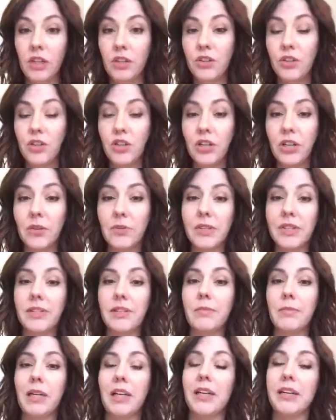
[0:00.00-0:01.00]
to share with
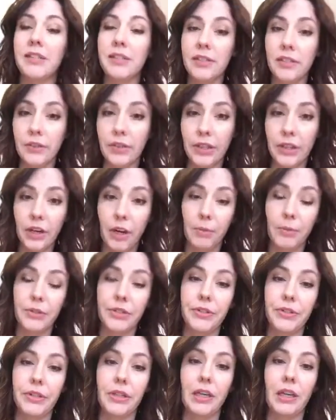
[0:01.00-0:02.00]
somebody considering the
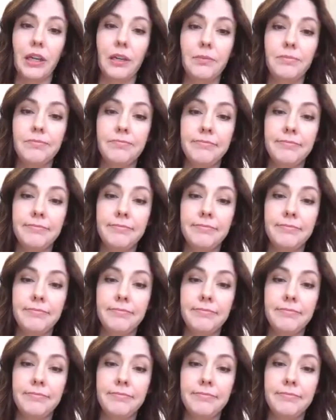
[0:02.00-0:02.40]
opportunity?